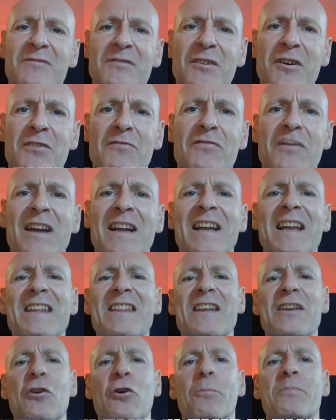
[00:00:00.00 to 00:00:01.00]
And frankly,
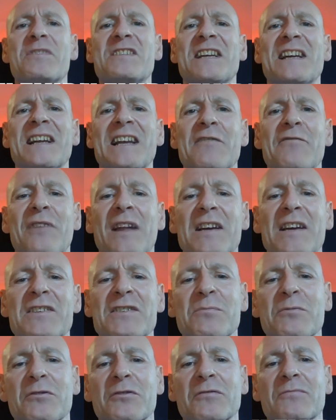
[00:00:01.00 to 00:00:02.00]
they're not particularly
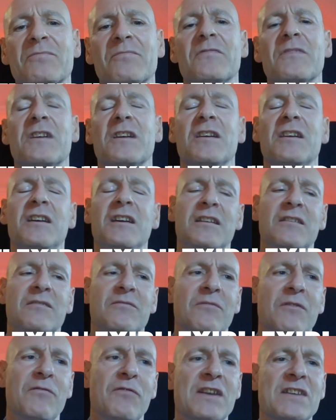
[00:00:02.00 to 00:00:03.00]
flexible. The
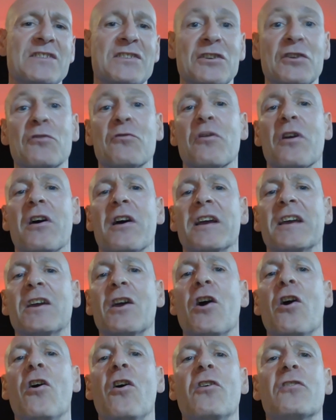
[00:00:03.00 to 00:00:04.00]
investor, you and I,
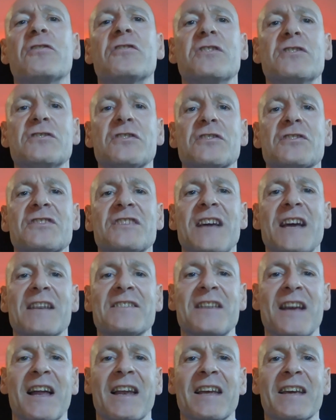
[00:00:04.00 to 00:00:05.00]
can't adjust the
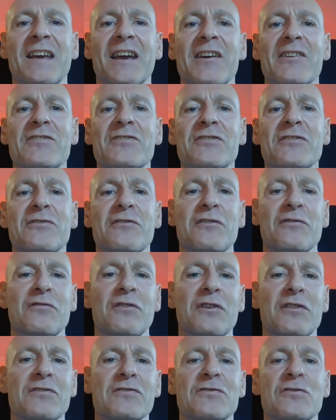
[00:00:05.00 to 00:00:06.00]
asset allocation of the
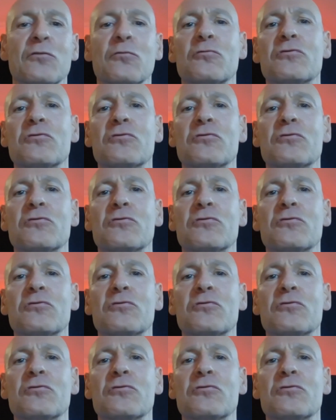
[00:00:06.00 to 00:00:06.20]
funds or